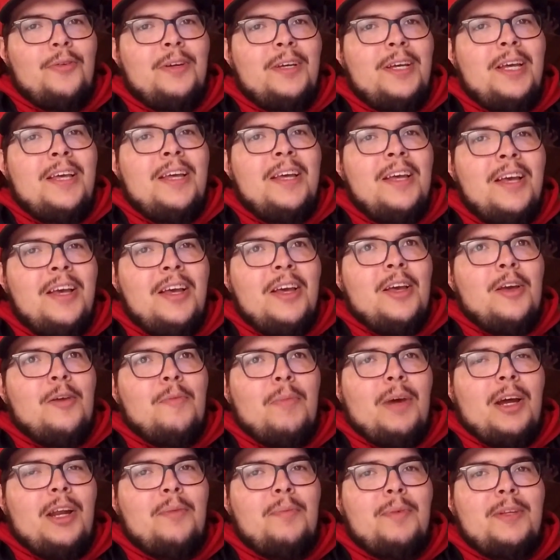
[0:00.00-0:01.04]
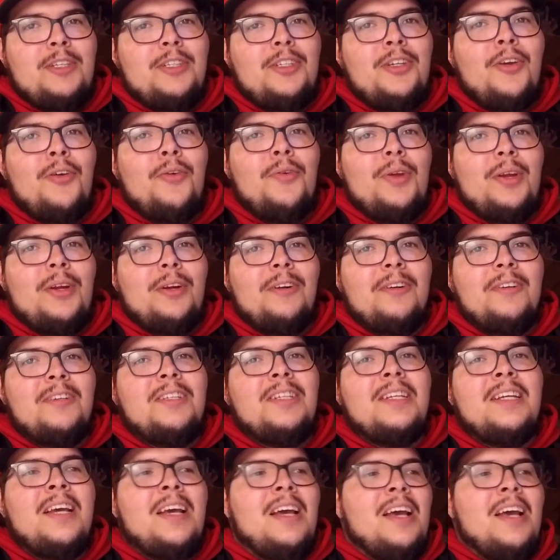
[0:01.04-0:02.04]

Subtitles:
It might have been 2 years.